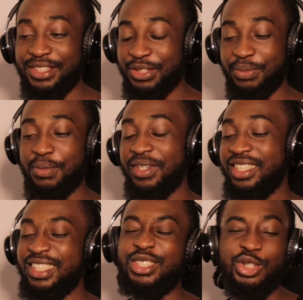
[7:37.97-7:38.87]
you know, maybe they
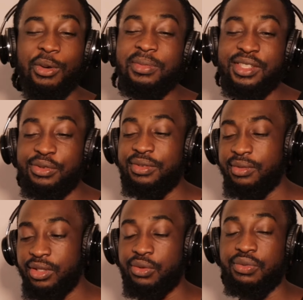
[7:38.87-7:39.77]
did something,
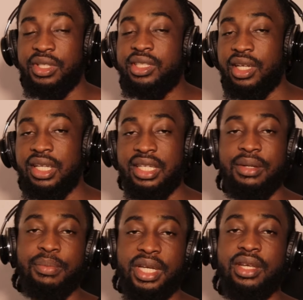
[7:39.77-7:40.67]
you know, recently that
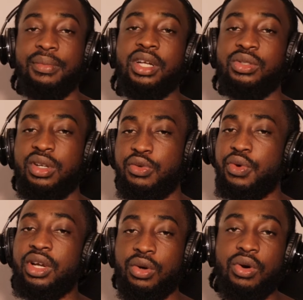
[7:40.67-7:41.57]
made him actually
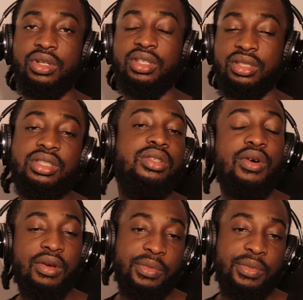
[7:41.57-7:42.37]
record this song,